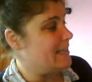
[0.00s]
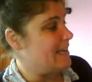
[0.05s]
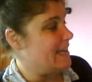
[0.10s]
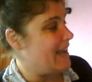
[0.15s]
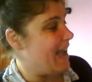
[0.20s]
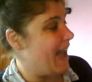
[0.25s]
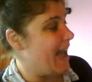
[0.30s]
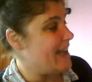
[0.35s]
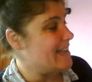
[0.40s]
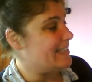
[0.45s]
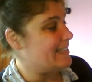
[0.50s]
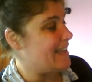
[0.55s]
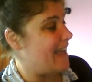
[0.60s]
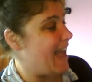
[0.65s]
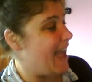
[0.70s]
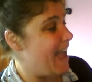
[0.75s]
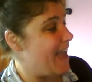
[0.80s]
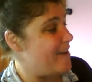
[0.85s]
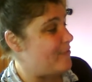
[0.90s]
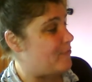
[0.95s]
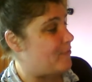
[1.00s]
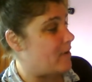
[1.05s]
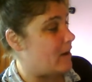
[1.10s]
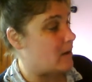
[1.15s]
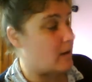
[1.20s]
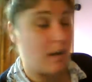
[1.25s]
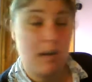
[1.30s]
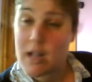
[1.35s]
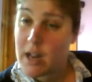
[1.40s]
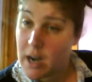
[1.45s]
They're going to
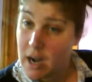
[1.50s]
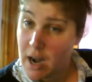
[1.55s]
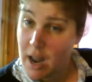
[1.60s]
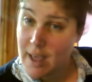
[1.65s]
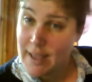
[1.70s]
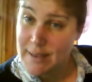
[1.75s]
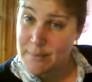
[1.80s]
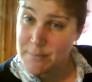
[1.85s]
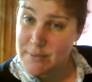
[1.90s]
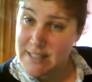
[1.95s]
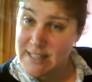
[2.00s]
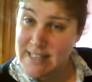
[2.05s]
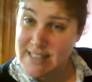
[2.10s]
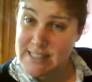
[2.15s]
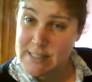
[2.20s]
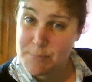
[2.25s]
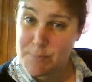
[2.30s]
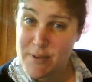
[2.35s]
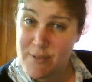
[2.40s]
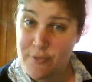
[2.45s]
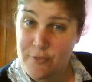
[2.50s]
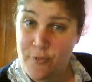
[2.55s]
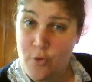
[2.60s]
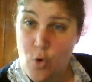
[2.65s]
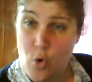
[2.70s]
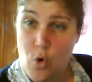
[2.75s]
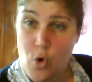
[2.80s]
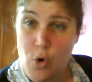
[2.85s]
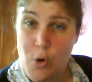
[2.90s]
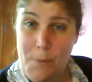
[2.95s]
climb the mountain's west
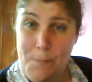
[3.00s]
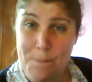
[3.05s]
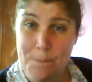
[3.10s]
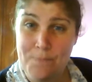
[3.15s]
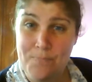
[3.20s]
face.